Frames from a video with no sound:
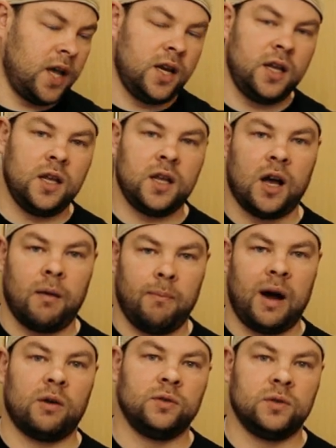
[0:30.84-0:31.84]
any
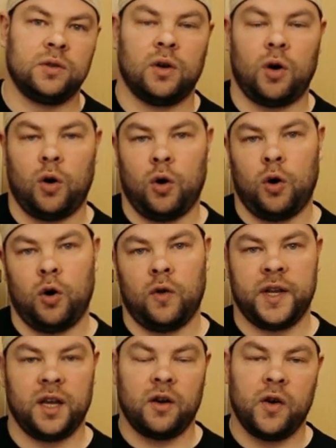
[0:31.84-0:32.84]
amount
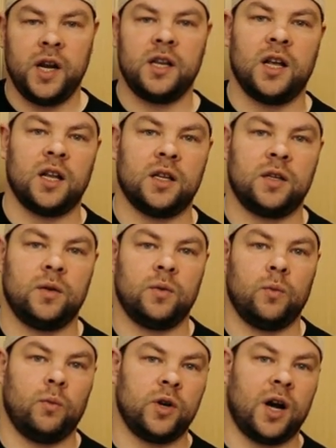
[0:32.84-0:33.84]
of the ingredients
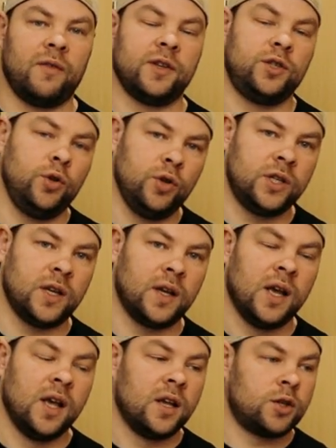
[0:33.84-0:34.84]
which I was using.
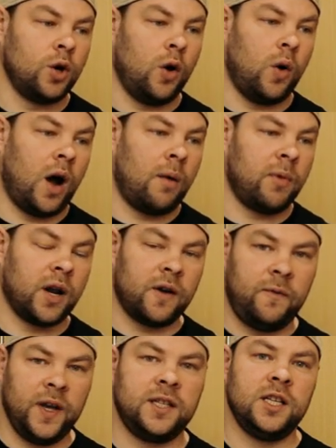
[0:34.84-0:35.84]
So I'm gonna
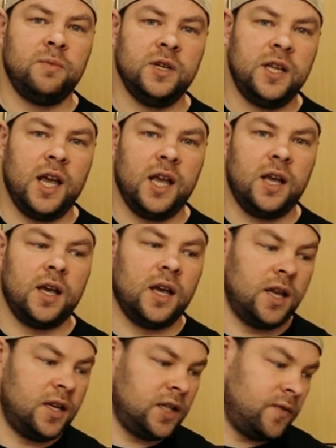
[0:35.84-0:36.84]
fix this mistake
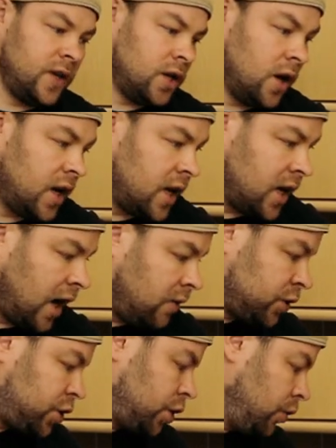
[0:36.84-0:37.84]
in this video, and I
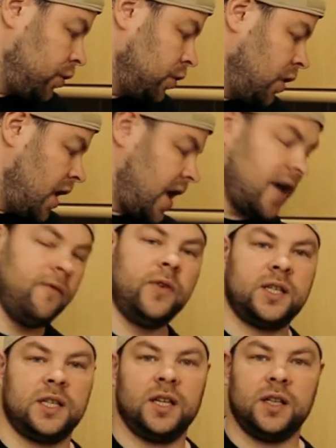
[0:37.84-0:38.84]
will show you every
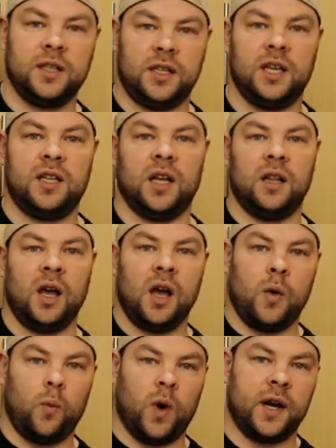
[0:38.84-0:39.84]
single detail
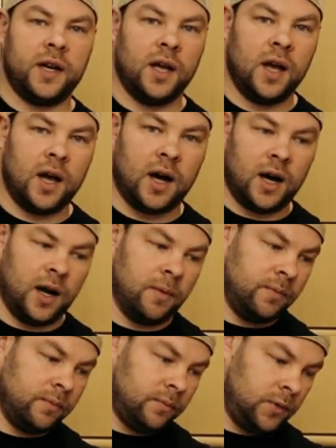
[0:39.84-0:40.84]
what I'm
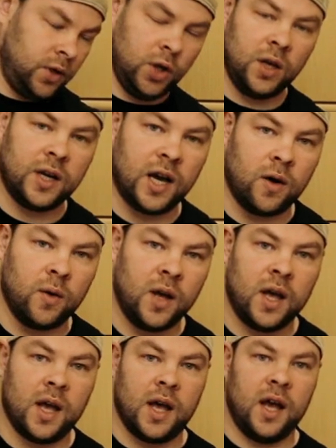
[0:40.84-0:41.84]
doing now.
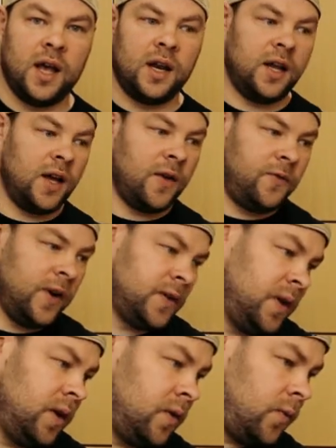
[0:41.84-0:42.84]
And first
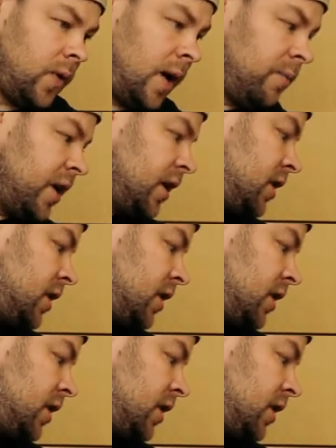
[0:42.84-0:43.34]
thing, I'm gonna